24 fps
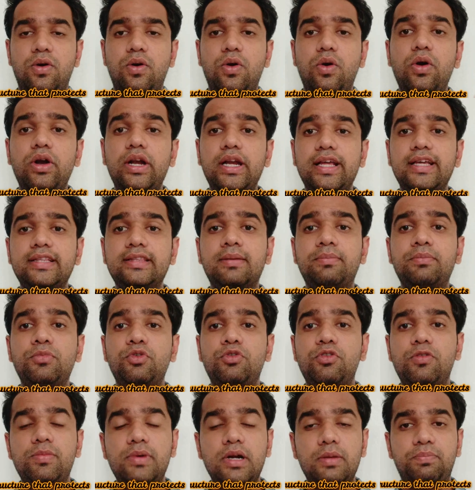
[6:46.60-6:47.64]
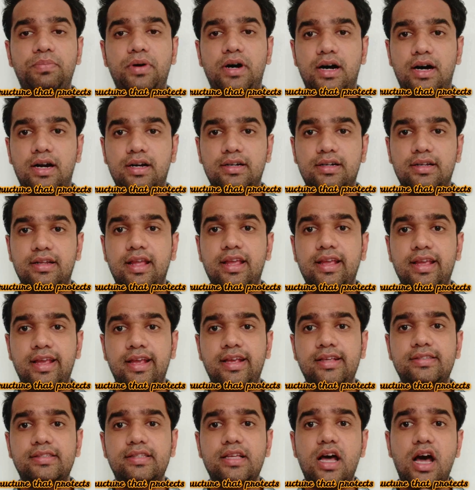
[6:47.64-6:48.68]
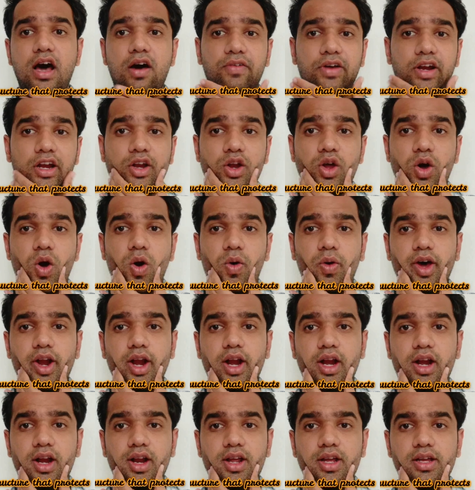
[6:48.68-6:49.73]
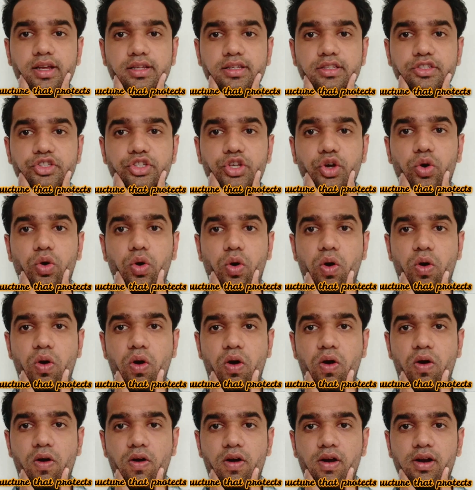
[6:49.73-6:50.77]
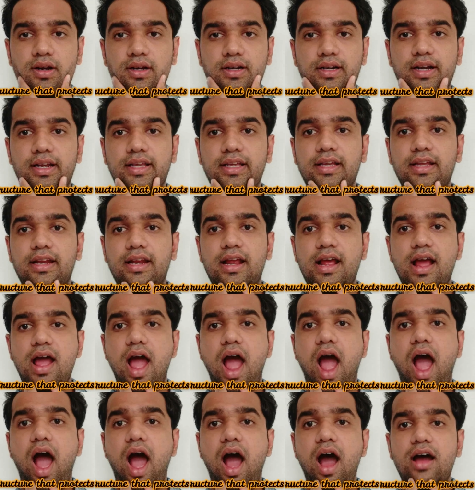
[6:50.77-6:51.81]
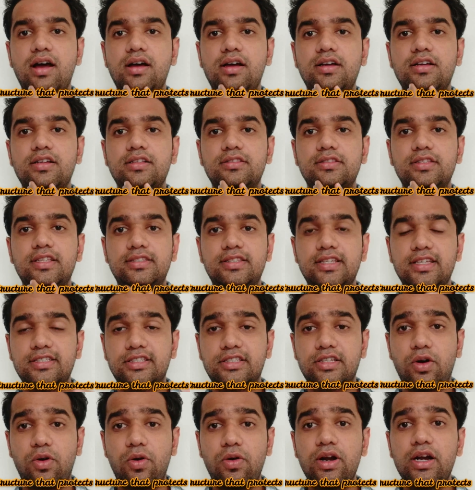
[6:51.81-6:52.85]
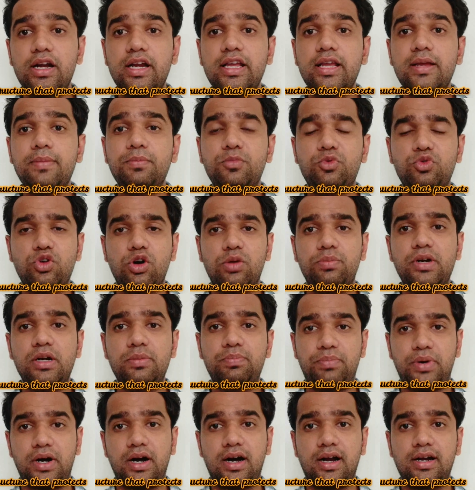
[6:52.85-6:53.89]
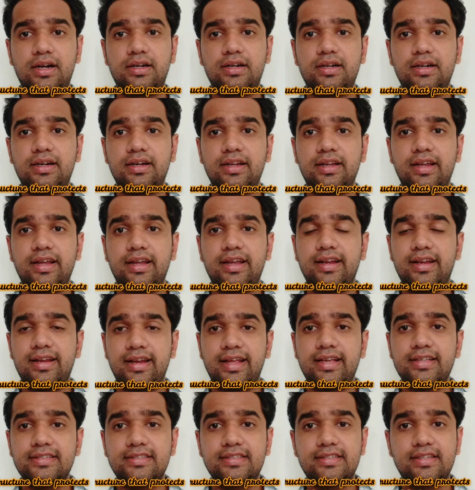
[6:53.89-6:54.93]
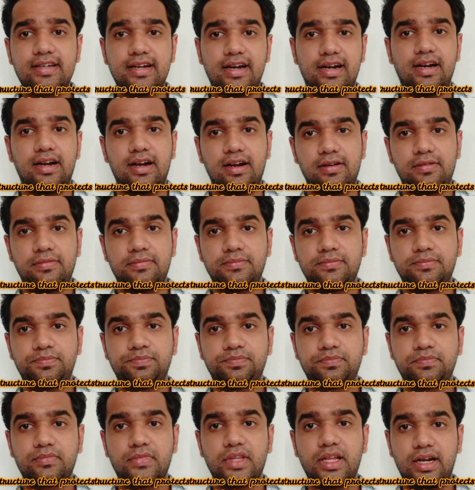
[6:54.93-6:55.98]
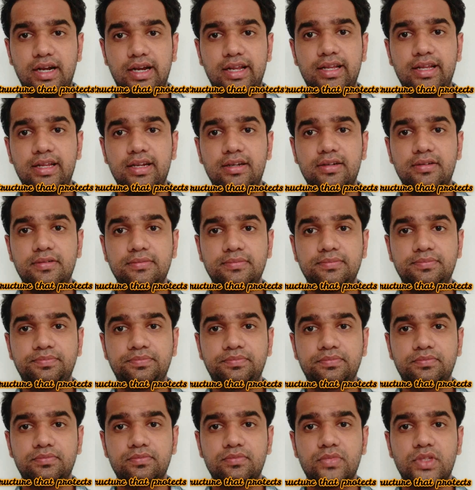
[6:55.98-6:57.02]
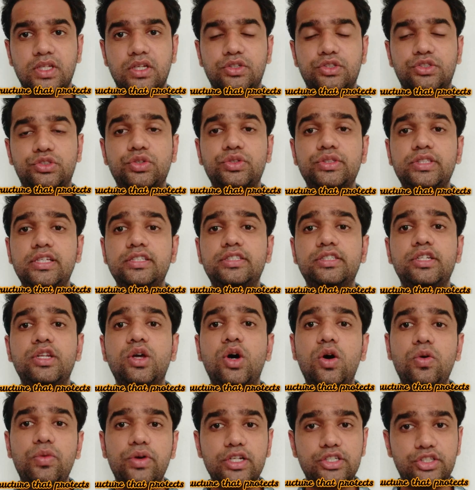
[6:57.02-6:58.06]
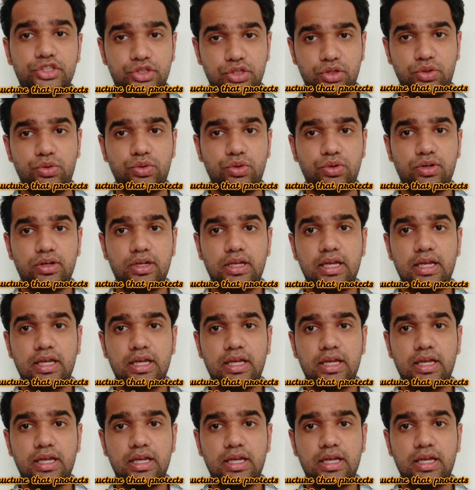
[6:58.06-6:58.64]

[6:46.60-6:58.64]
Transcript: only the movable part is our lower jaw. Clear? This is the only movable part in a skull. Clear? So this lower jaw